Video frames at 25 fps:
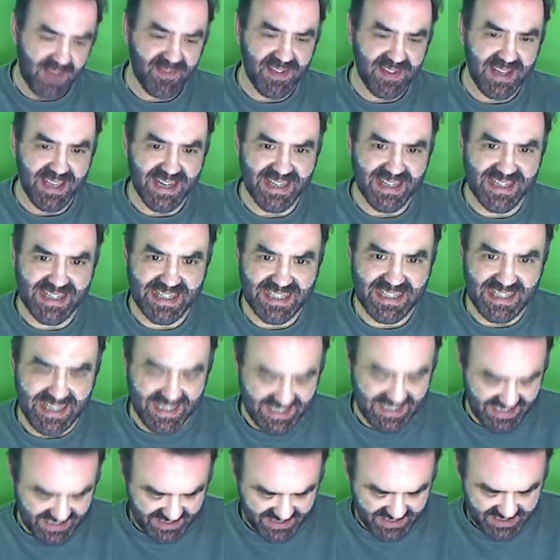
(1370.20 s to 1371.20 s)
to get a slit.
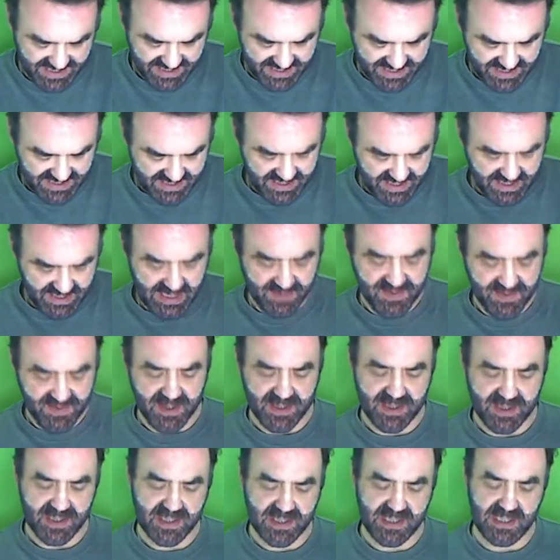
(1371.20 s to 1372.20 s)
You have
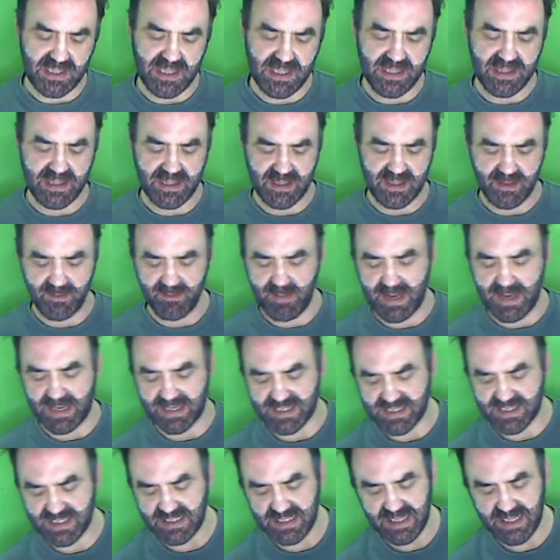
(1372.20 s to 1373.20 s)
to make a
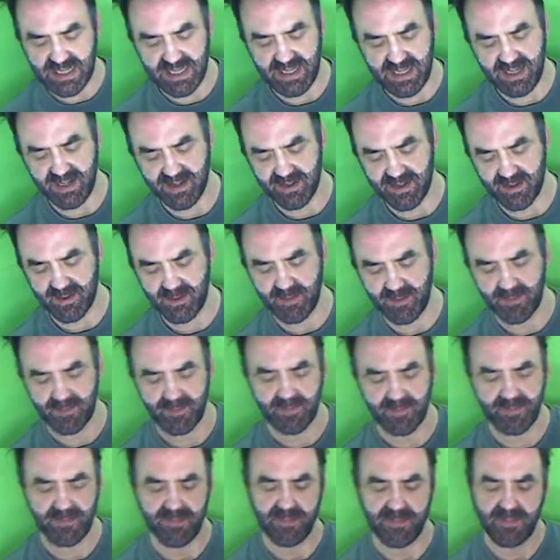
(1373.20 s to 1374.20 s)
slit in here
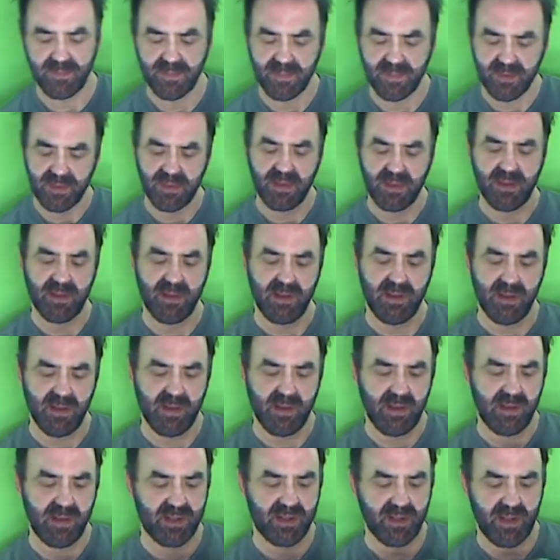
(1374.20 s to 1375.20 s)

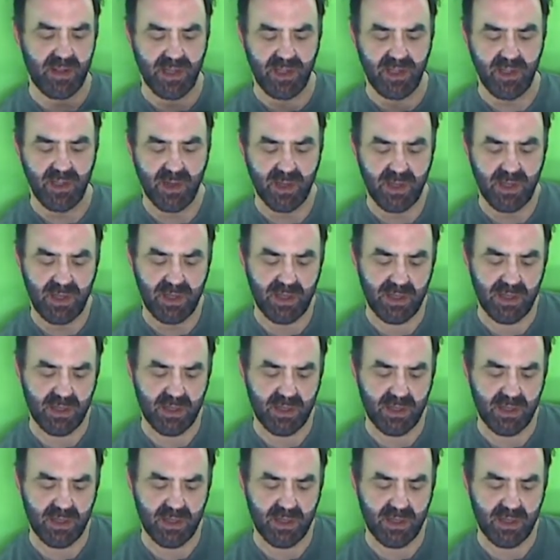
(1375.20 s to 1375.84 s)
so that you could